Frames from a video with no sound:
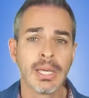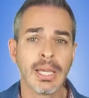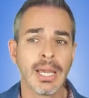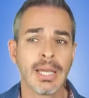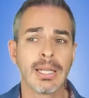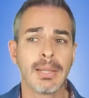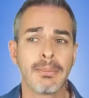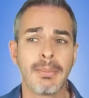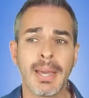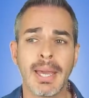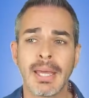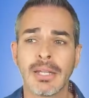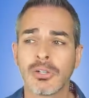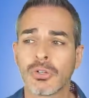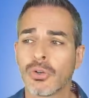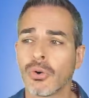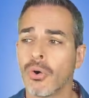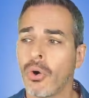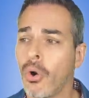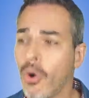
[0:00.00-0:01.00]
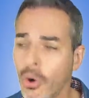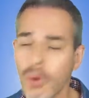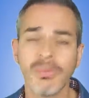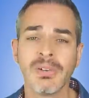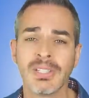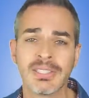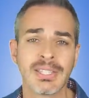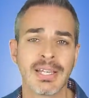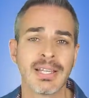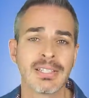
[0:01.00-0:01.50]
and a man who
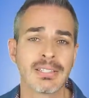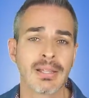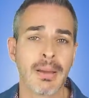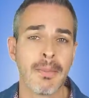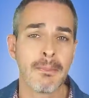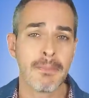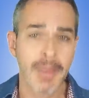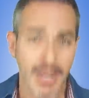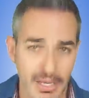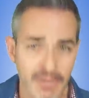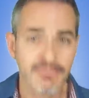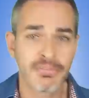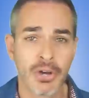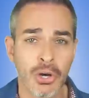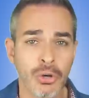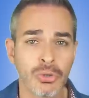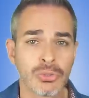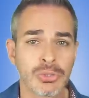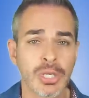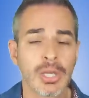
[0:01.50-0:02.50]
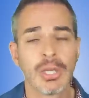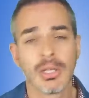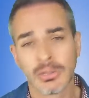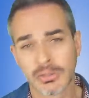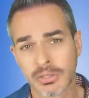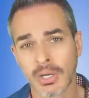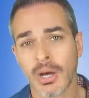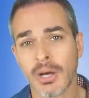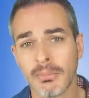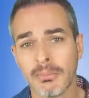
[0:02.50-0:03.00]
always has my vote,
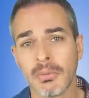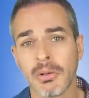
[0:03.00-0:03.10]
Tom